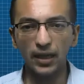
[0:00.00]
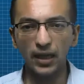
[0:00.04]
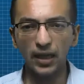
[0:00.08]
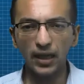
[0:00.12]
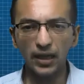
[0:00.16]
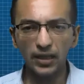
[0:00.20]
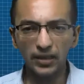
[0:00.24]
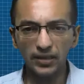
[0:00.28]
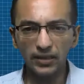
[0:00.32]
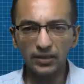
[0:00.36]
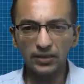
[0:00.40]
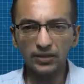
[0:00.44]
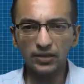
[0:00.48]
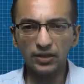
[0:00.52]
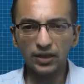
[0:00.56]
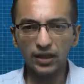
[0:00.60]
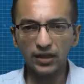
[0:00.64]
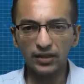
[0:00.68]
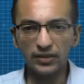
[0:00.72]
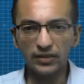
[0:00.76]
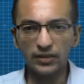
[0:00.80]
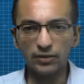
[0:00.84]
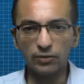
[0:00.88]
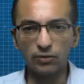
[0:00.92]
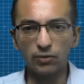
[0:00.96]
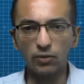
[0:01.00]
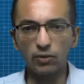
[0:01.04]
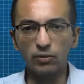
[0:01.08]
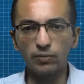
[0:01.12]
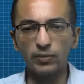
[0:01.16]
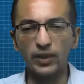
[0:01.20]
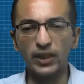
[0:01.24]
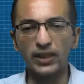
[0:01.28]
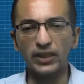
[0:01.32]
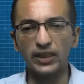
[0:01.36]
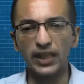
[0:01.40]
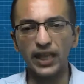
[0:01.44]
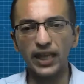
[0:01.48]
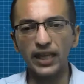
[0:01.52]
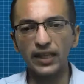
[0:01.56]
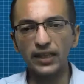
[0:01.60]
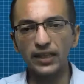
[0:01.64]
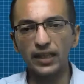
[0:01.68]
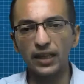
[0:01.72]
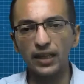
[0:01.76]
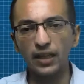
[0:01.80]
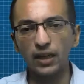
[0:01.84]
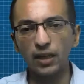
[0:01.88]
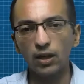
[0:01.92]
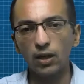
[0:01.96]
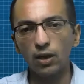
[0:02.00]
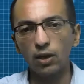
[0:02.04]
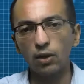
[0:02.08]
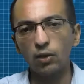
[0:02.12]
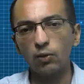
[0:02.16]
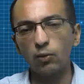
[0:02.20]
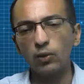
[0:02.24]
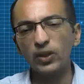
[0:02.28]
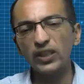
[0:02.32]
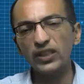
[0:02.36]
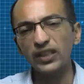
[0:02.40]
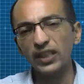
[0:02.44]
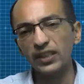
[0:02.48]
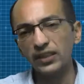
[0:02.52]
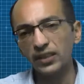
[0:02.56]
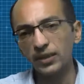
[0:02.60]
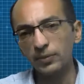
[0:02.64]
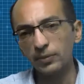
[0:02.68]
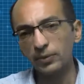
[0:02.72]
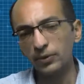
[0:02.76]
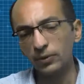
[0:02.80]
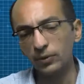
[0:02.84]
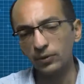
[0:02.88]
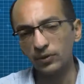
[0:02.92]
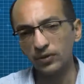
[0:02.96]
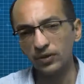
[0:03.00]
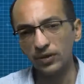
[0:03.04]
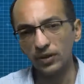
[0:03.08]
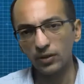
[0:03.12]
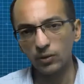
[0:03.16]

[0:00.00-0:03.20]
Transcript: it is just a normal tag with attributes.